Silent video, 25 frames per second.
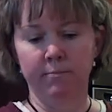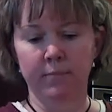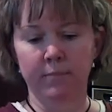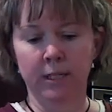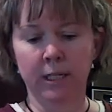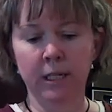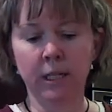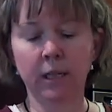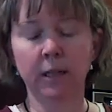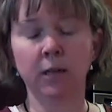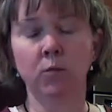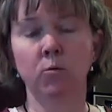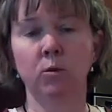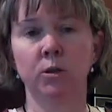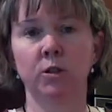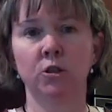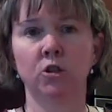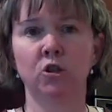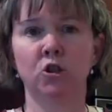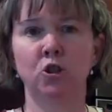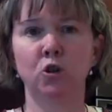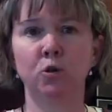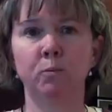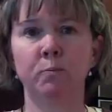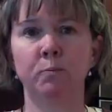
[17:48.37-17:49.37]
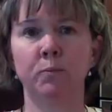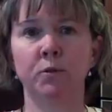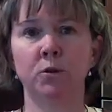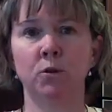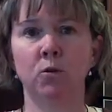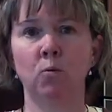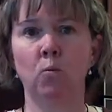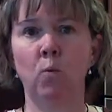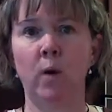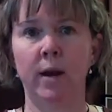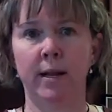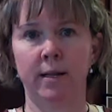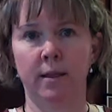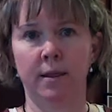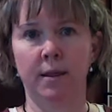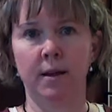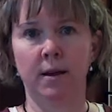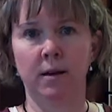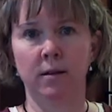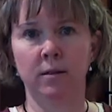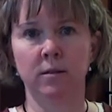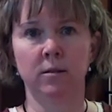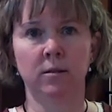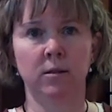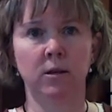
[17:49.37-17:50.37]
dealing with soups or wet
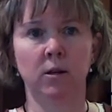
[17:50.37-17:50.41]
things,